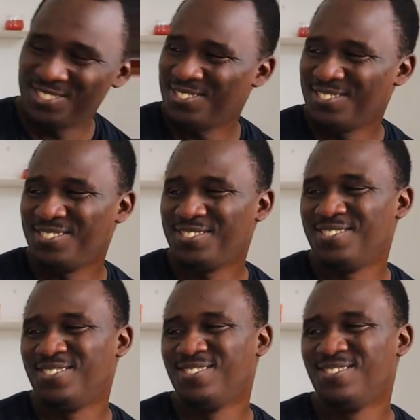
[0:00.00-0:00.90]

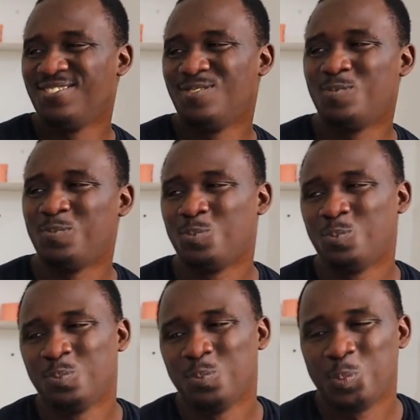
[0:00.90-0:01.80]

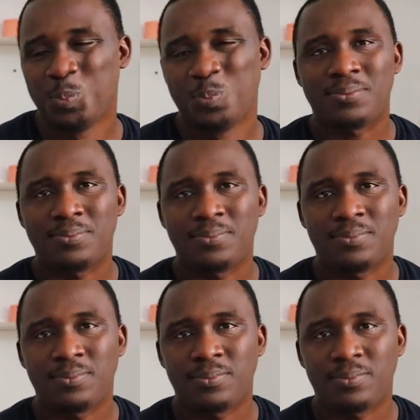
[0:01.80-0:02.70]

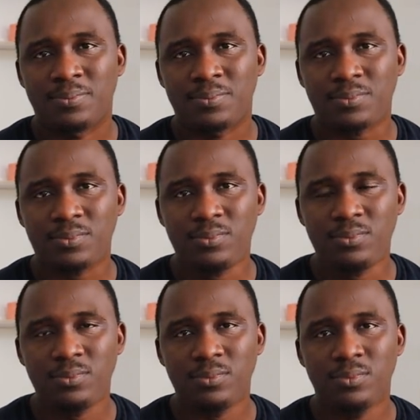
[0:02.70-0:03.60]

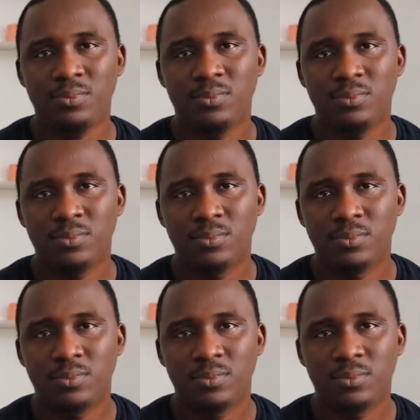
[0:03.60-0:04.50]

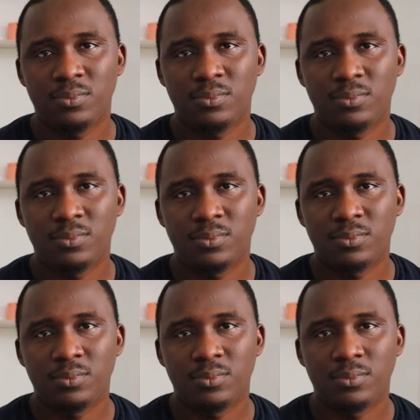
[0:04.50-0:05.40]
No words are spoken by the person on screen.